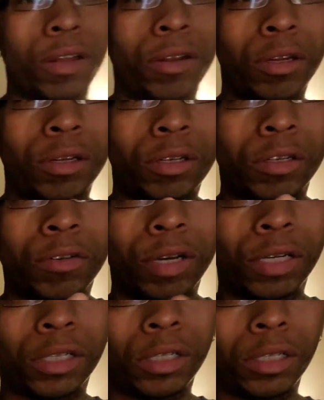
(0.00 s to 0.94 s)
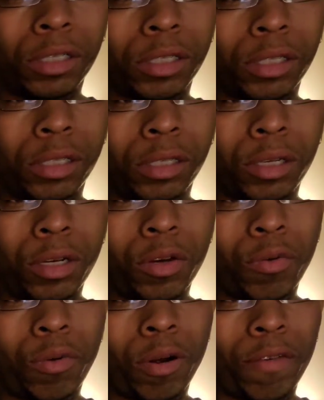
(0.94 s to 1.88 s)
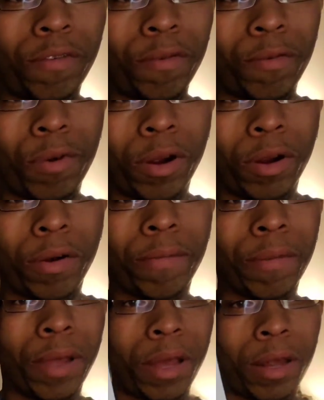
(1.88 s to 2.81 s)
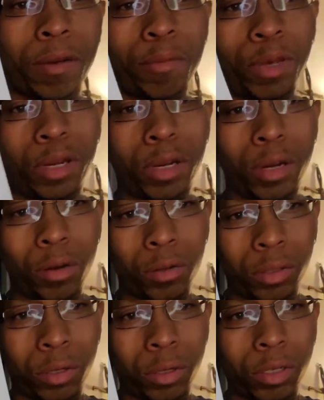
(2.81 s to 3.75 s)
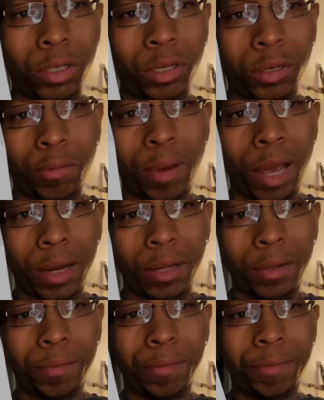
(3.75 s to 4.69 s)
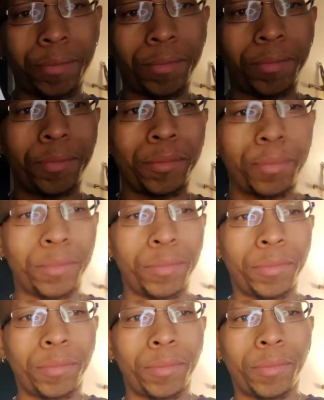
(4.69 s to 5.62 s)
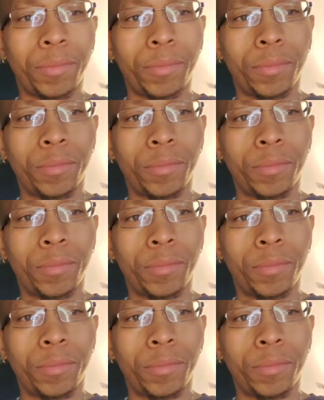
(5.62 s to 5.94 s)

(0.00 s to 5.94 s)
the Dexcom 6 sensor to your body in many languages, so don't be afraid.